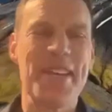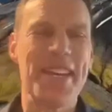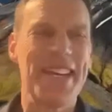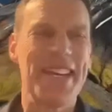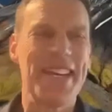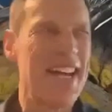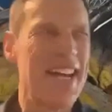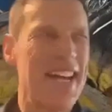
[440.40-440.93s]

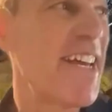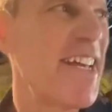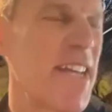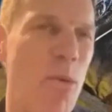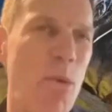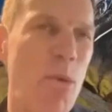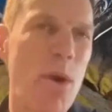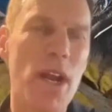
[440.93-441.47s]

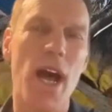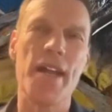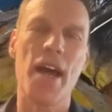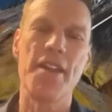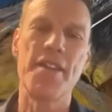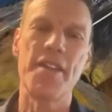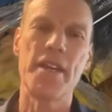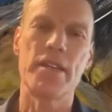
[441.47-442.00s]

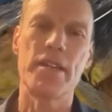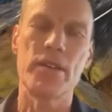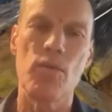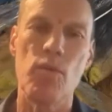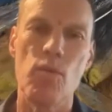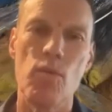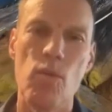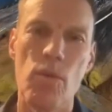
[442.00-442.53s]
think
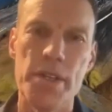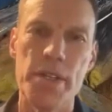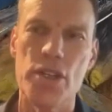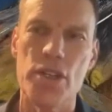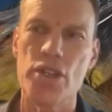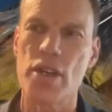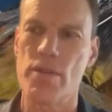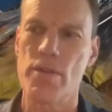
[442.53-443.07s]
that what
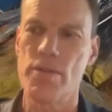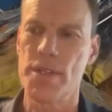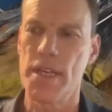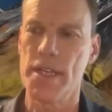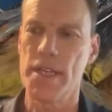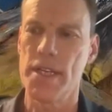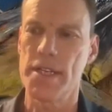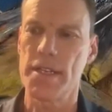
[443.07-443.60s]
it shows
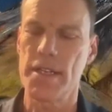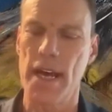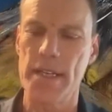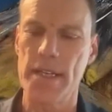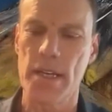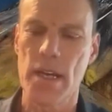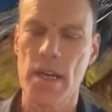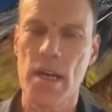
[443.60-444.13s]
is
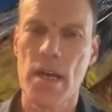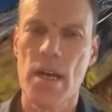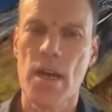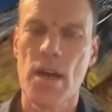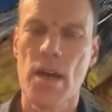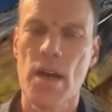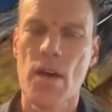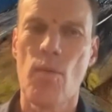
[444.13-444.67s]
that
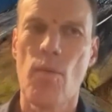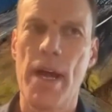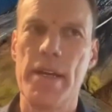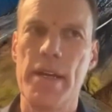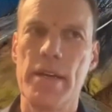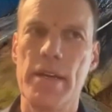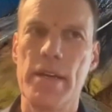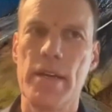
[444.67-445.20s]

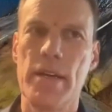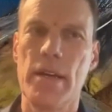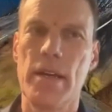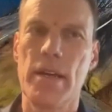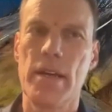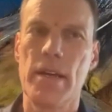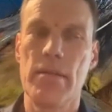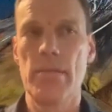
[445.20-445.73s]
when
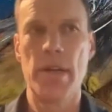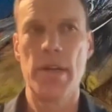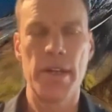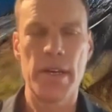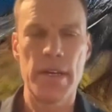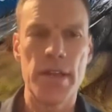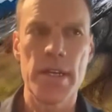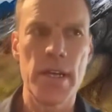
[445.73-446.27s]
in
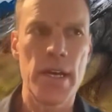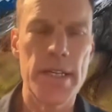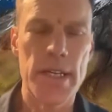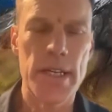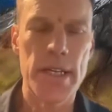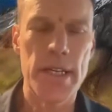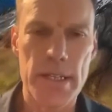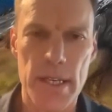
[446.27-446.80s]
the
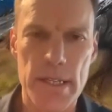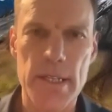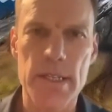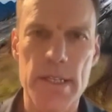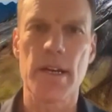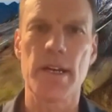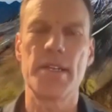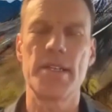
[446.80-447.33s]

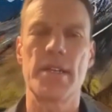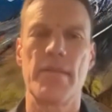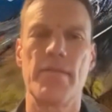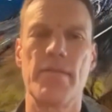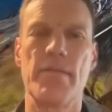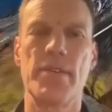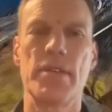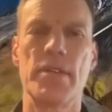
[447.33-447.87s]
1960s and
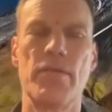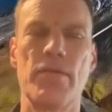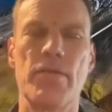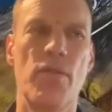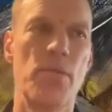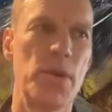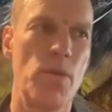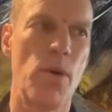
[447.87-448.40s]
1970s,
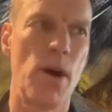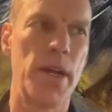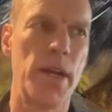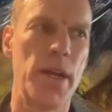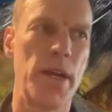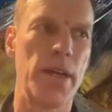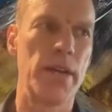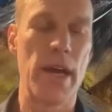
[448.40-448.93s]
Formula
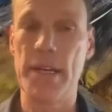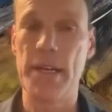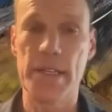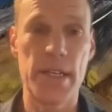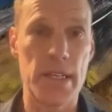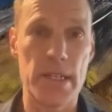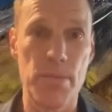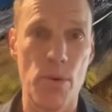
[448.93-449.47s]
One, and
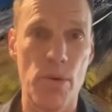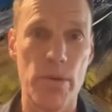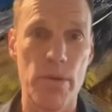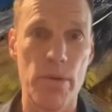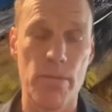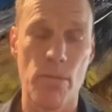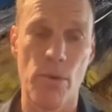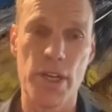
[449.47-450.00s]
indeed
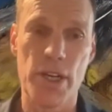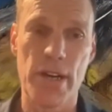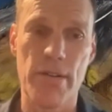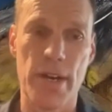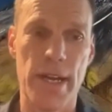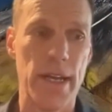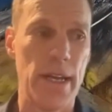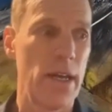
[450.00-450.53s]
sport more
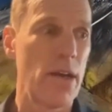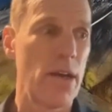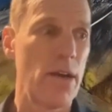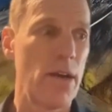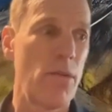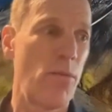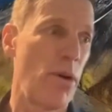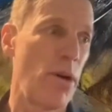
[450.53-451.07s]
generally,
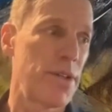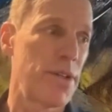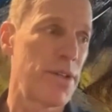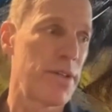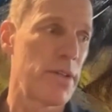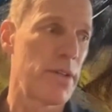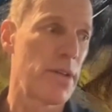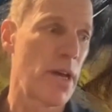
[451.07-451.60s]

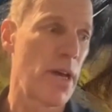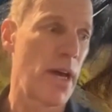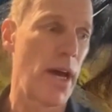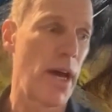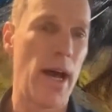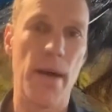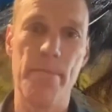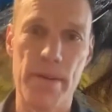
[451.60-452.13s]
was
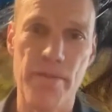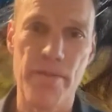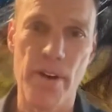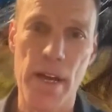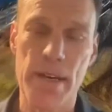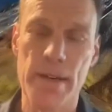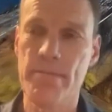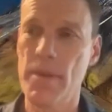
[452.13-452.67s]
a bit of
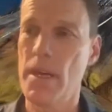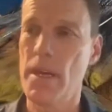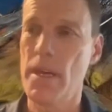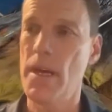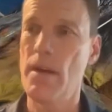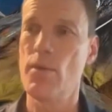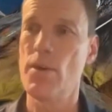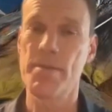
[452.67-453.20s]
fun.
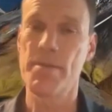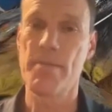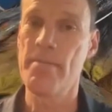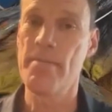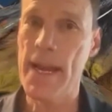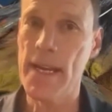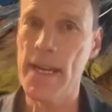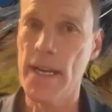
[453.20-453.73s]
It was
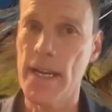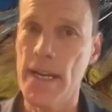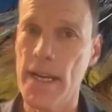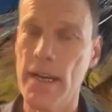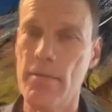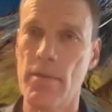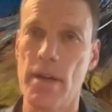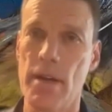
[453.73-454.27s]

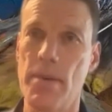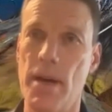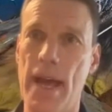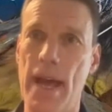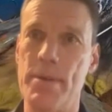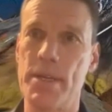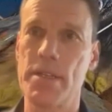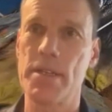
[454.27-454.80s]
mainly run
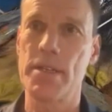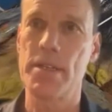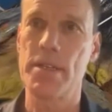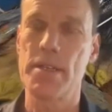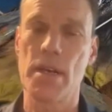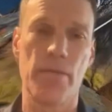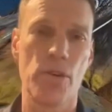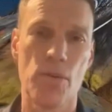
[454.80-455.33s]
by
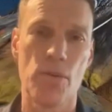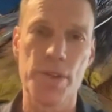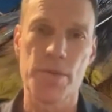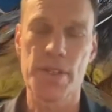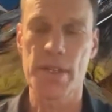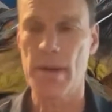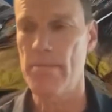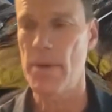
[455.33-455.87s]
amateurs. Of course, there
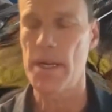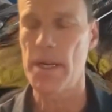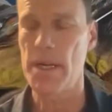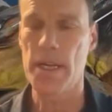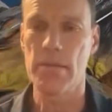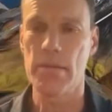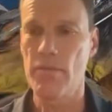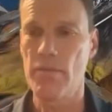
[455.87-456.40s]
was some
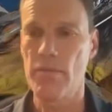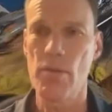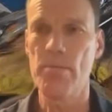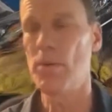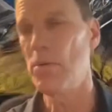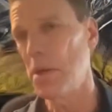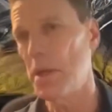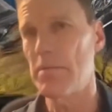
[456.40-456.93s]
money in
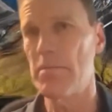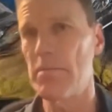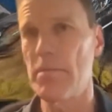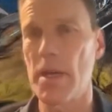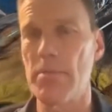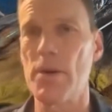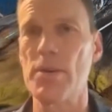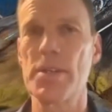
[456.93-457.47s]
football and
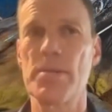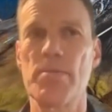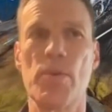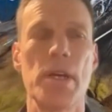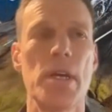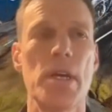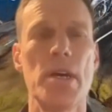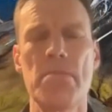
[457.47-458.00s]

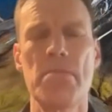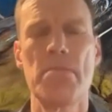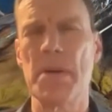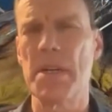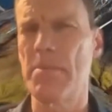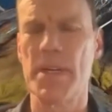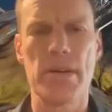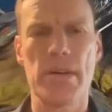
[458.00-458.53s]
motorsport,
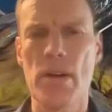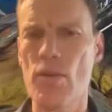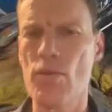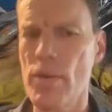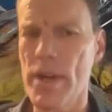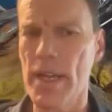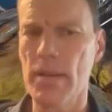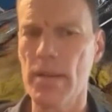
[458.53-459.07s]
but no
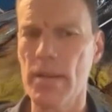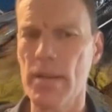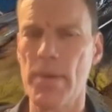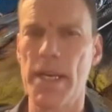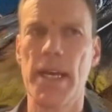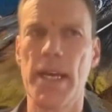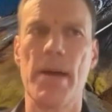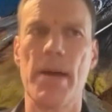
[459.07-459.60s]
real
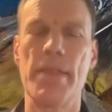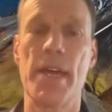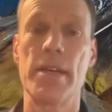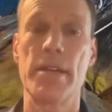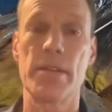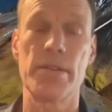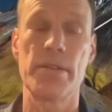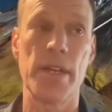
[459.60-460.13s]
money. And
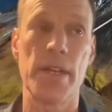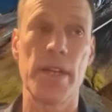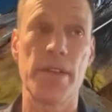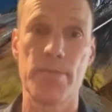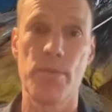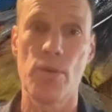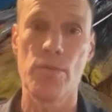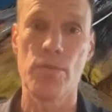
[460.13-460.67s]
then the
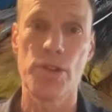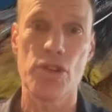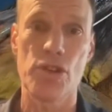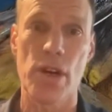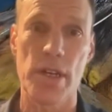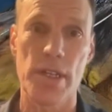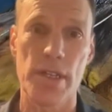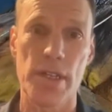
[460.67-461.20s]
sport was
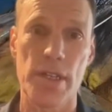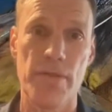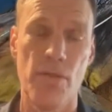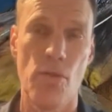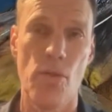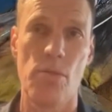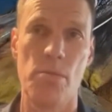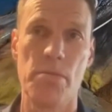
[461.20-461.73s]

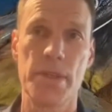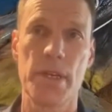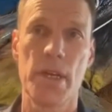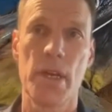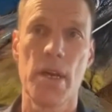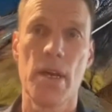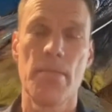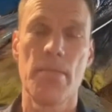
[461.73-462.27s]
transformed
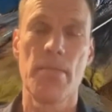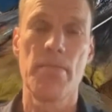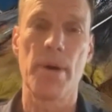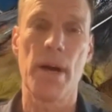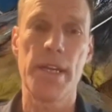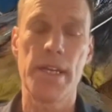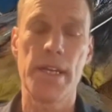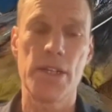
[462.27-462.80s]

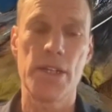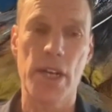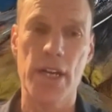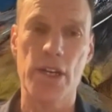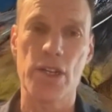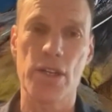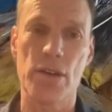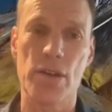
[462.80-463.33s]
by the
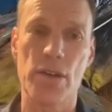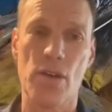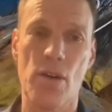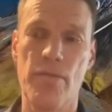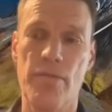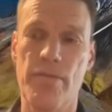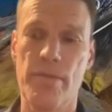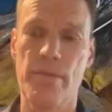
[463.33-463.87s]
injection
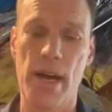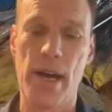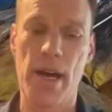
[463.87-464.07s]
of